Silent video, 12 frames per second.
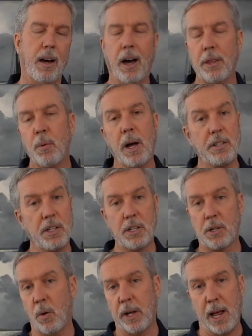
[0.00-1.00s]
Otherwise, you
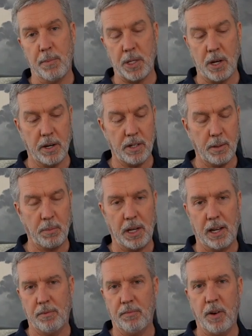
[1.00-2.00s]
just go on Amazon or
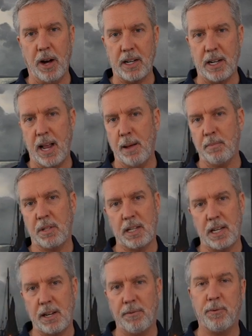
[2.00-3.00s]
something and find an
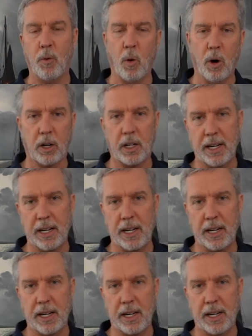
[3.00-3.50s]
MC4